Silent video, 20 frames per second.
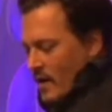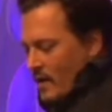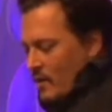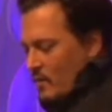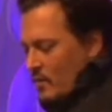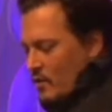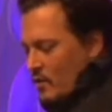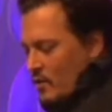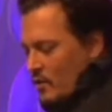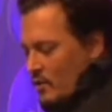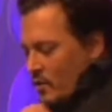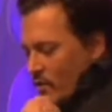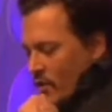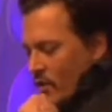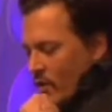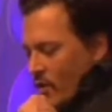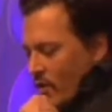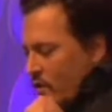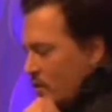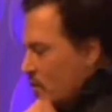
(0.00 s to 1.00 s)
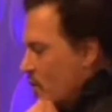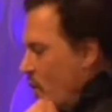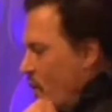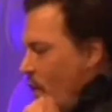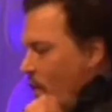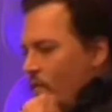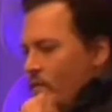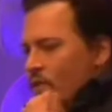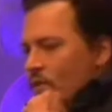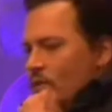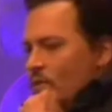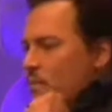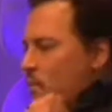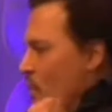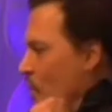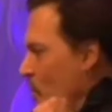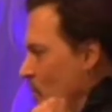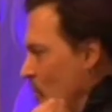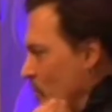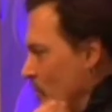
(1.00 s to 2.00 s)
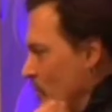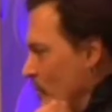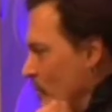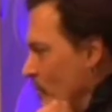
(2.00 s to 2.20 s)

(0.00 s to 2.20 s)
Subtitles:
And he was chewing on his coffee spoon.